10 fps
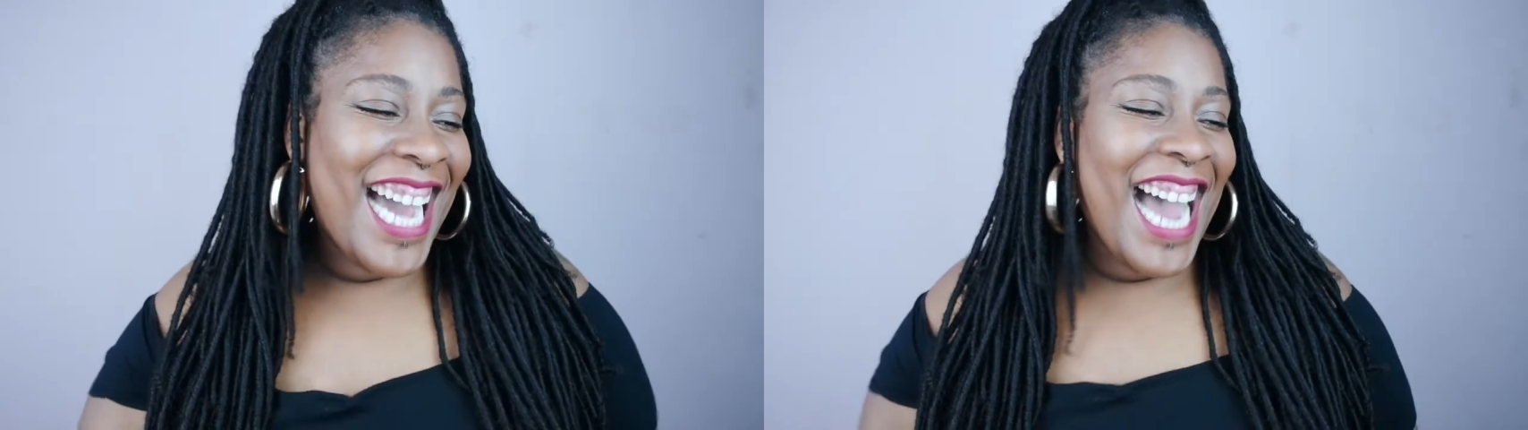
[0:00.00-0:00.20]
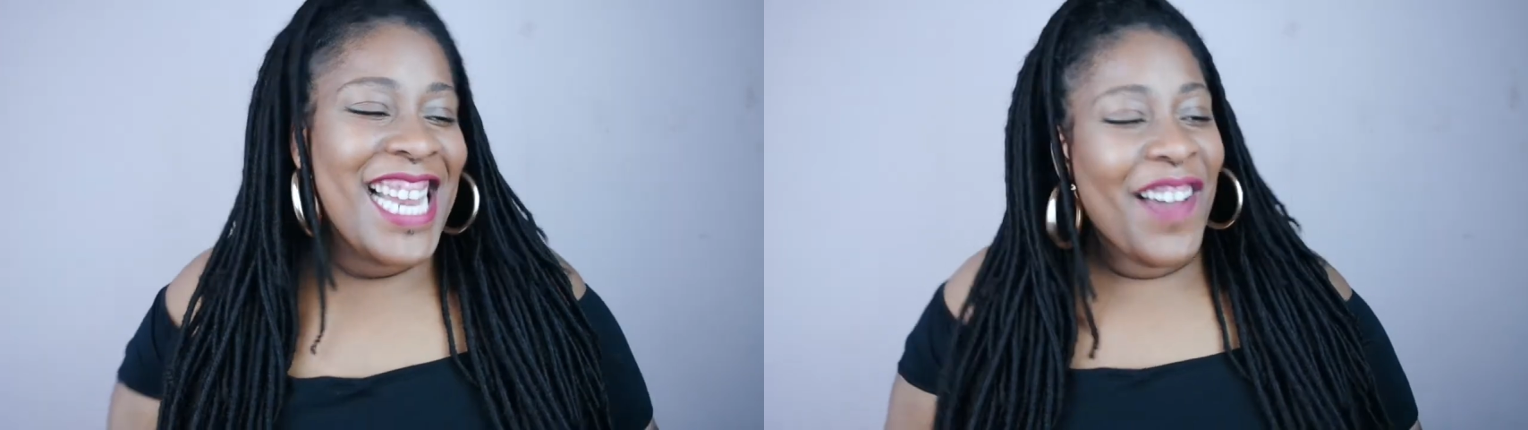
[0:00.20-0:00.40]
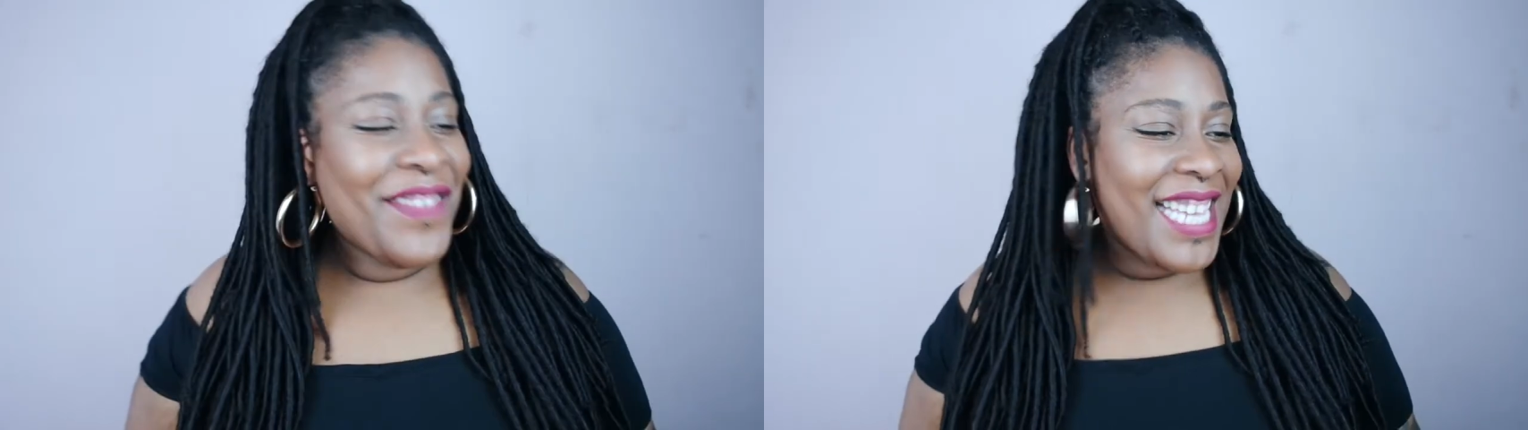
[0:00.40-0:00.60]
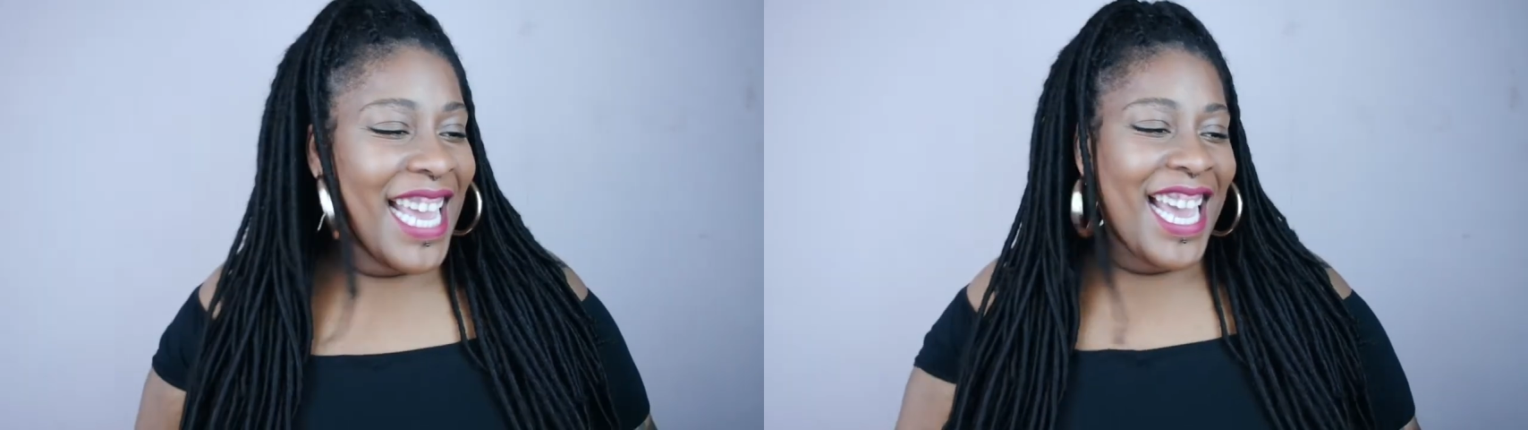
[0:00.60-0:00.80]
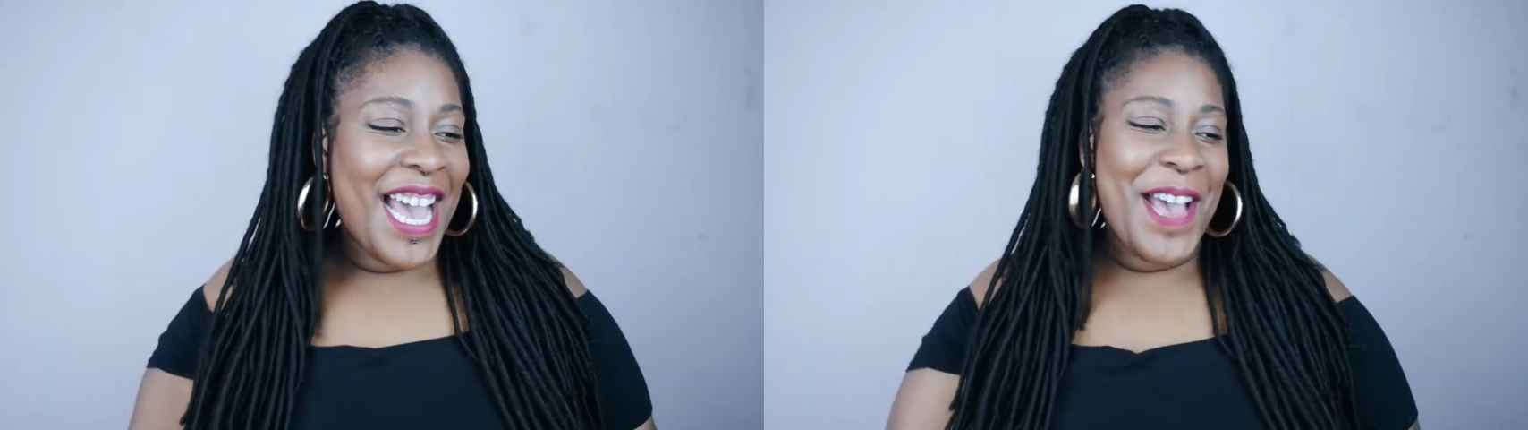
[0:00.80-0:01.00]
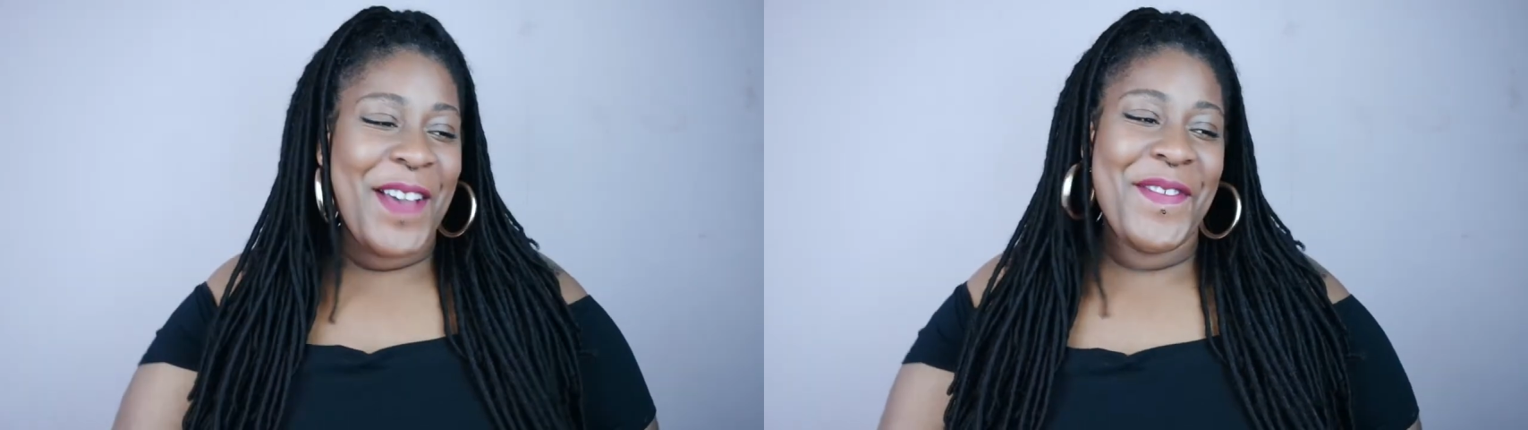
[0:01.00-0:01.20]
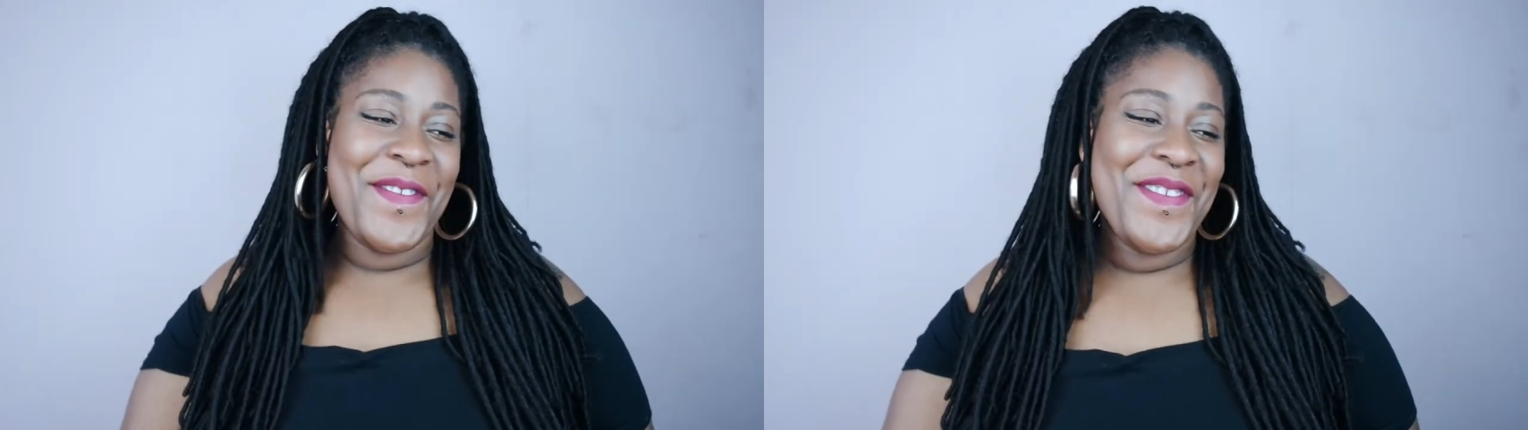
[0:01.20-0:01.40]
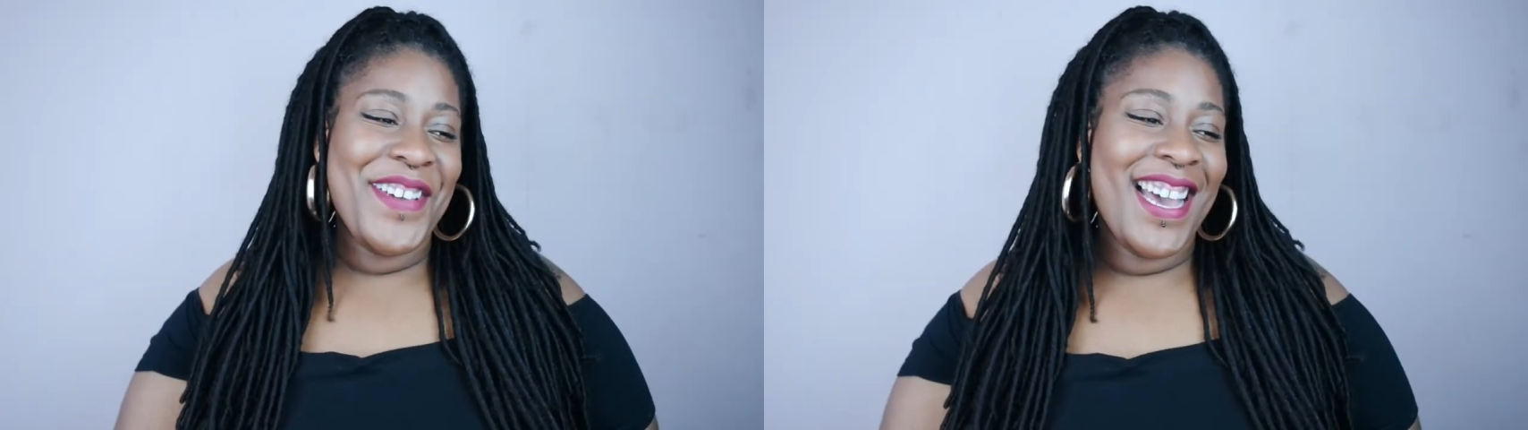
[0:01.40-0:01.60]
I loved
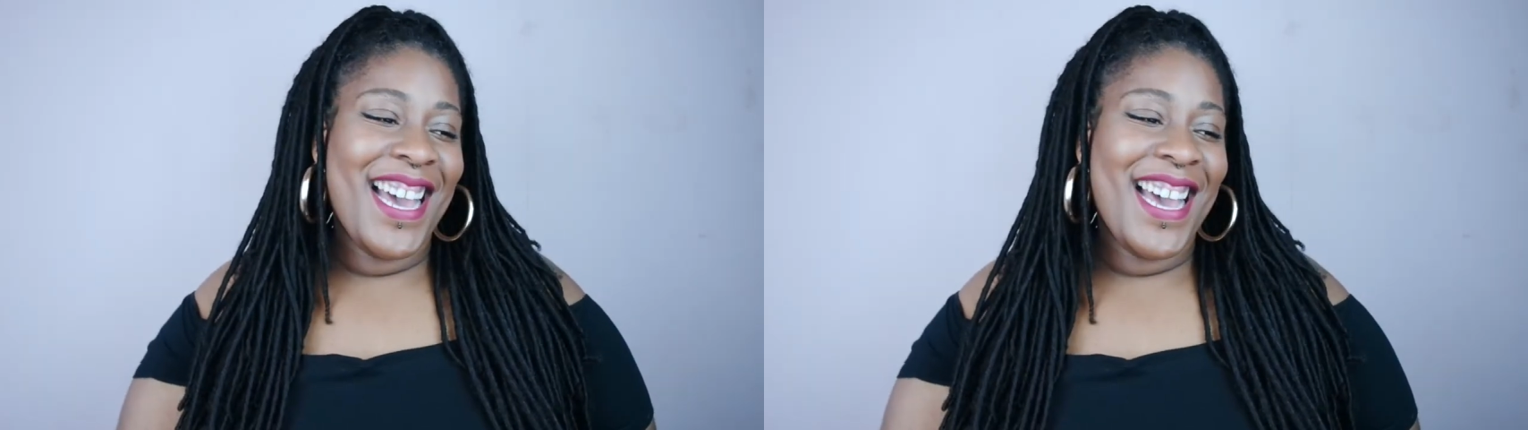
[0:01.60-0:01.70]
it.